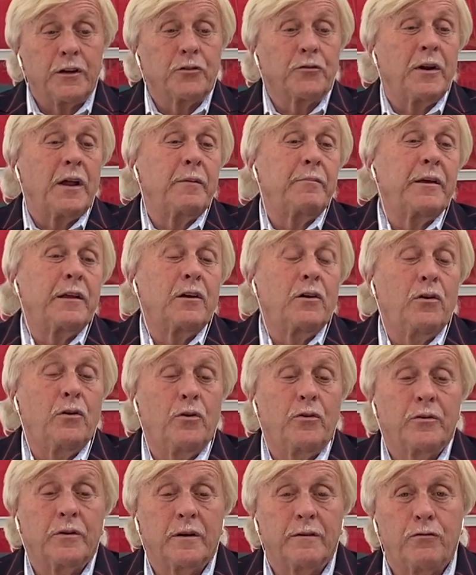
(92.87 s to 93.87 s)
grabbing a
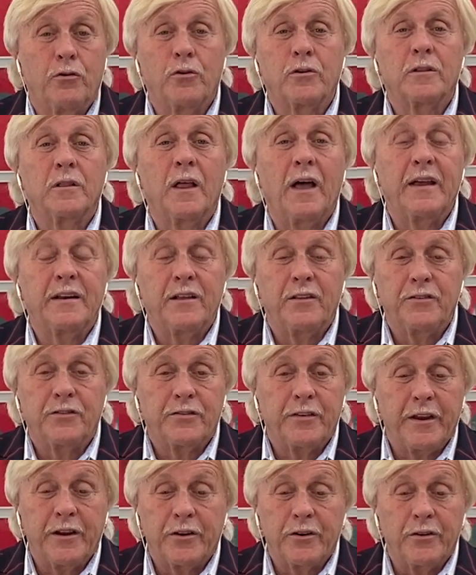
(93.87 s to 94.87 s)
hold of hook, line, and
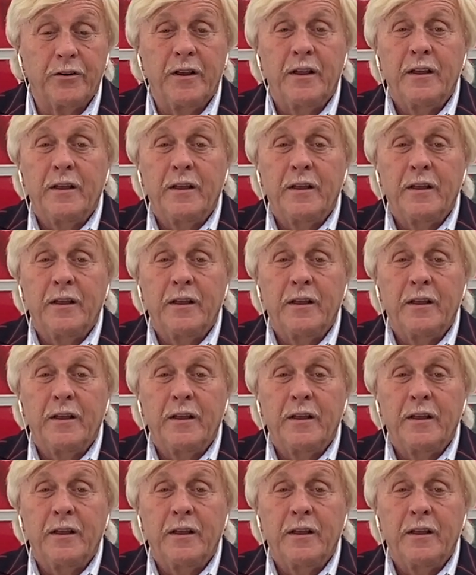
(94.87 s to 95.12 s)
sinker,